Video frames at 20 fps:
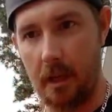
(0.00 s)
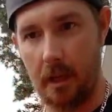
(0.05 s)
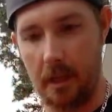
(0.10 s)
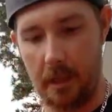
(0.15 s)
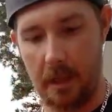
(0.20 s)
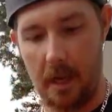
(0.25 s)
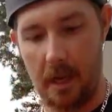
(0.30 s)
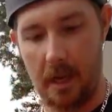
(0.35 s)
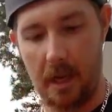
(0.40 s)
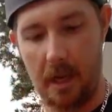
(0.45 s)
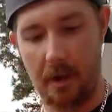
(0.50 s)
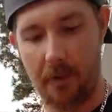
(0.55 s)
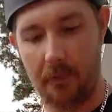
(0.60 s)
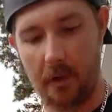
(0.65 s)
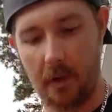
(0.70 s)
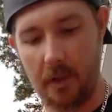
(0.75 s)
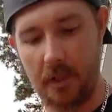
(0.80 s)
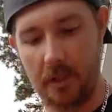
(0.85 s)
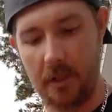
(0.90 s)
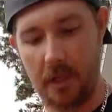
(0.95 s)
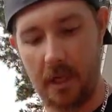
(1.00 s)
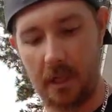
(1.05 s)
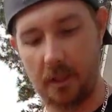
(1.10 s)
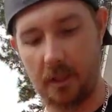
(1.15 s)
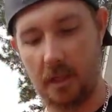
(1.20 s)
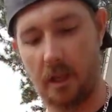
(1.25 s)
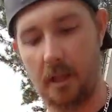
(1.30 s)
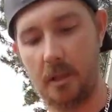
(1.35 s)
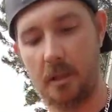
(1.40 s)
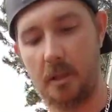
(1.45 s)
Now, I've already checked
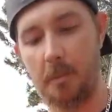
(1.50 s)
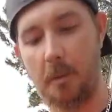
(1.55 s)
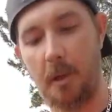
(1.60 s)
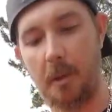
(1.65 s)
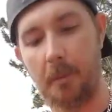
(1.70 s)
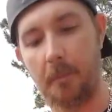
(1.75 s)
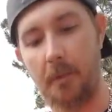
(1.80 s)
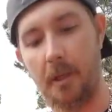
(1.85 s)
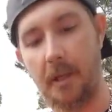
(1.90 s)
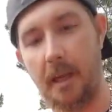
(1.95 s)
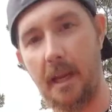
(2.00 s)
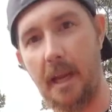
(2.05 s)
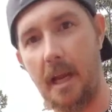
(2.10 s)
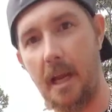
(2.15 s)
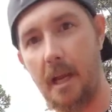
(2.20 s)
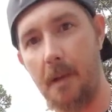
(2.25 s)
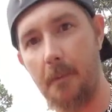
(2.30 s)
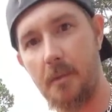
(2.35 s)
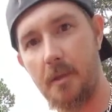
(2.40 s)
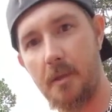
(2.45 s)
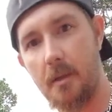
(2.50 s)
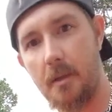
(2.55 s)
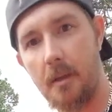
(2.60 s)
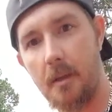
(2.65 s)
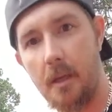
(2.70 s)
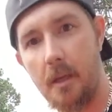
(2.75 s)
all the spark plug gaps.